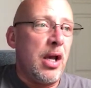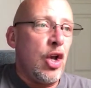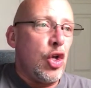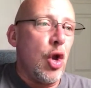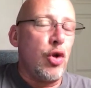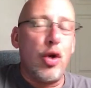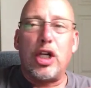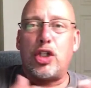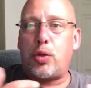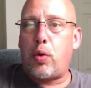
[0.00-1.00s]
you know, you could
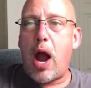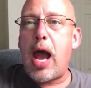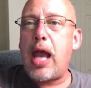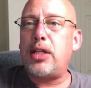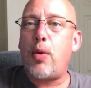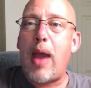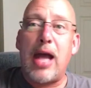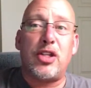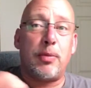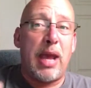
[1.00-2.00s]
try to add
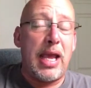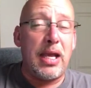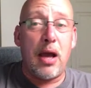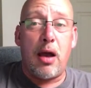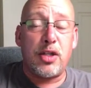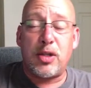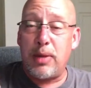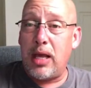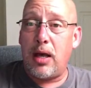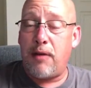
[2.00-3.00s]
some uh, some uh,